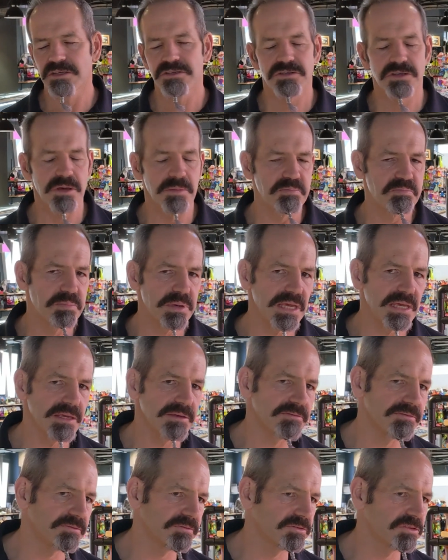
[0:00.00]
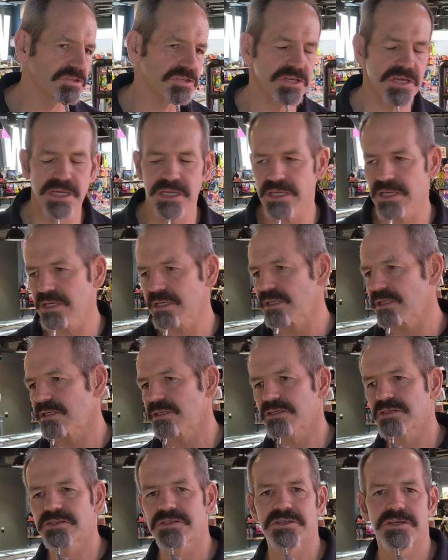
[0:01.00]
So, beef,
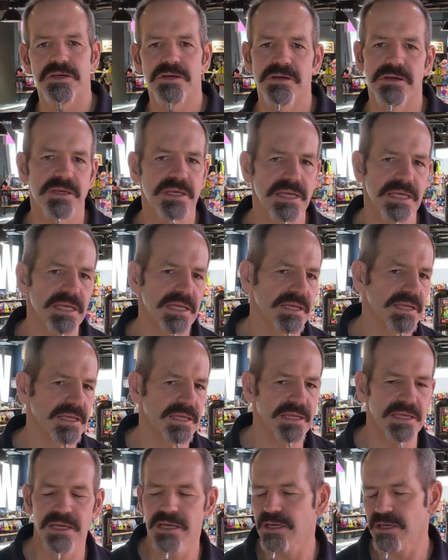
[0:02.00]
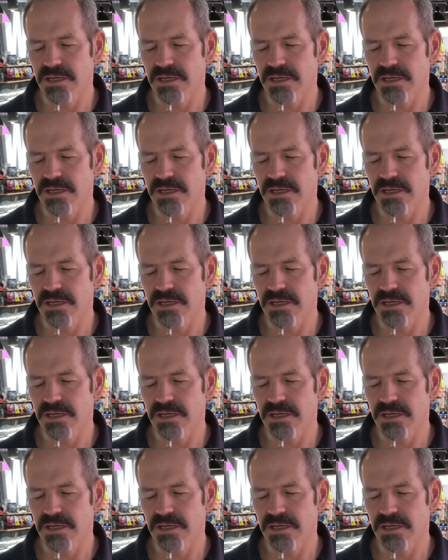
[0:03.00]
chicken, turkey,